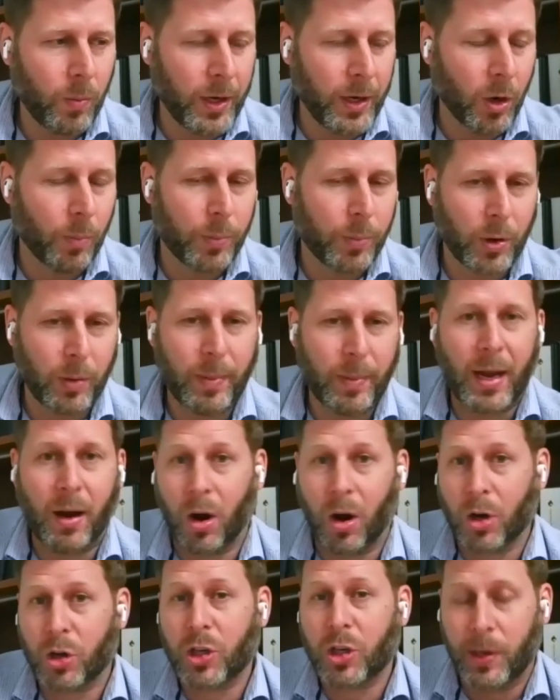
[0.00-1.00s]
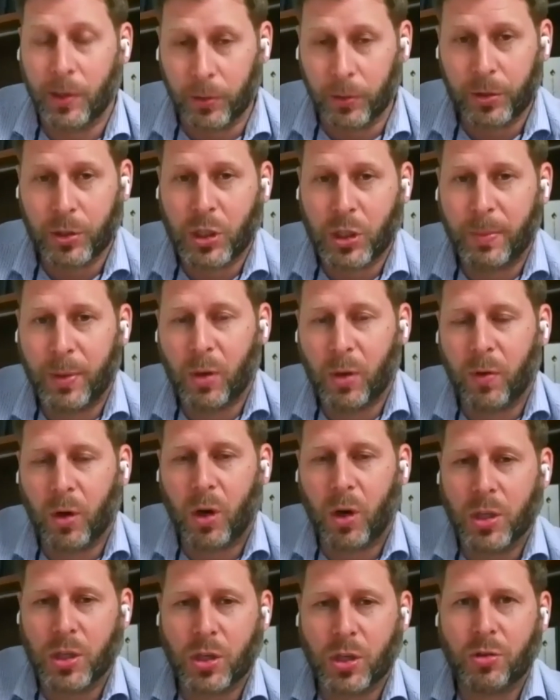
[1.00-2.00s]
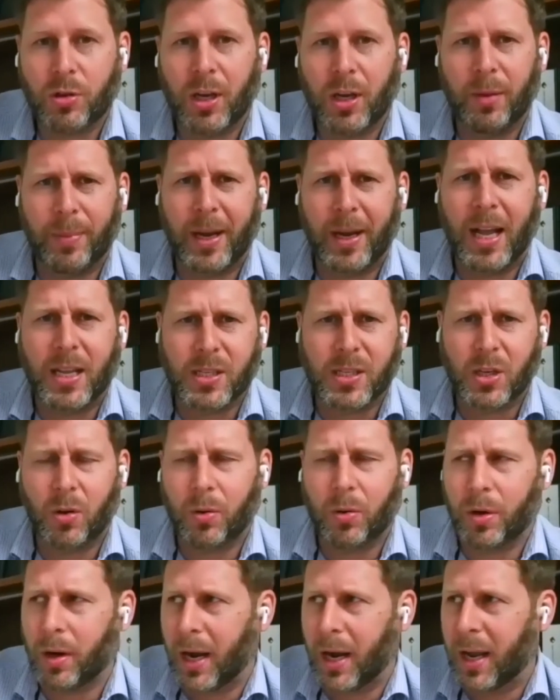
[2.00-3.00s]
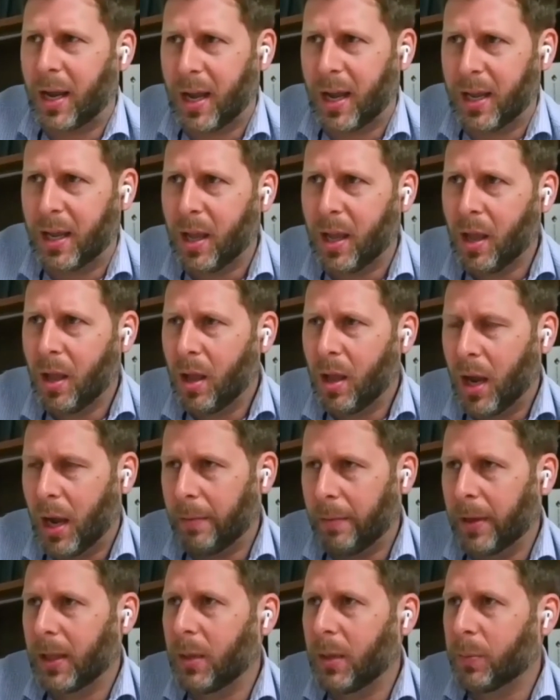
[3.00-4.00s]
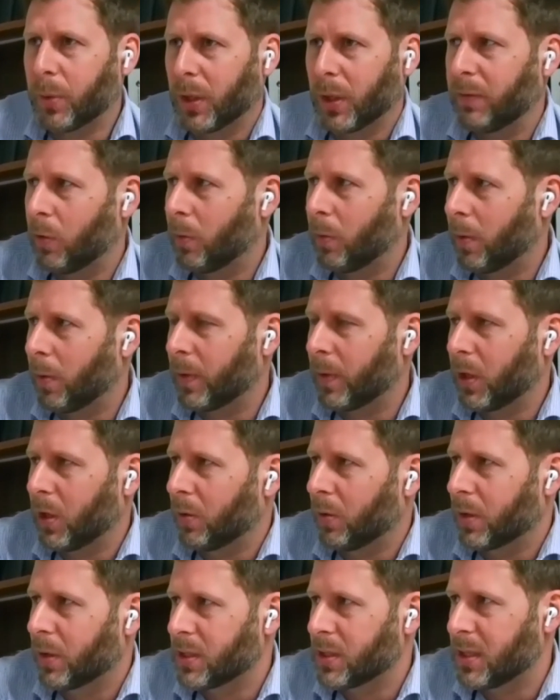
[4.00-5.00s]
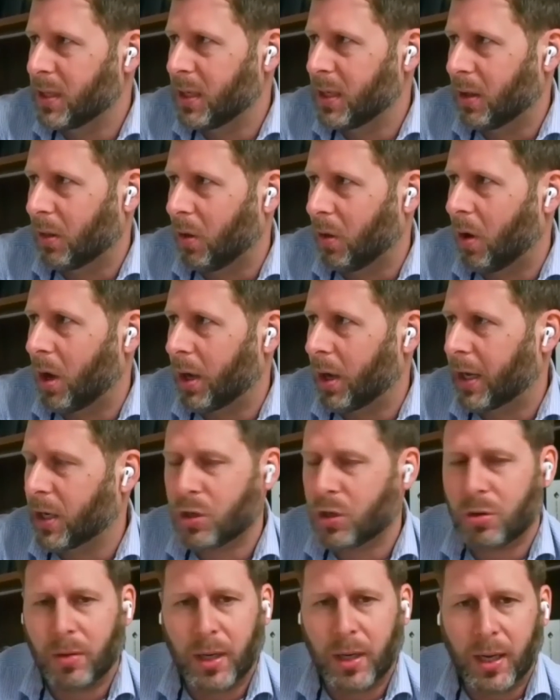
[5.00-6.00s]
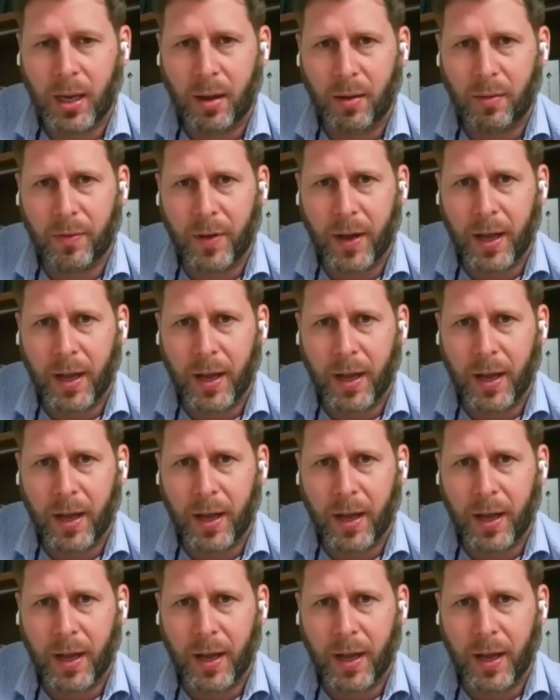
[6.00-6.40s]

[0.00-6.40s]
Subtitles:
permit our shareholders to be over concentrated. But as an owner, I really believe in what we do and see a long history of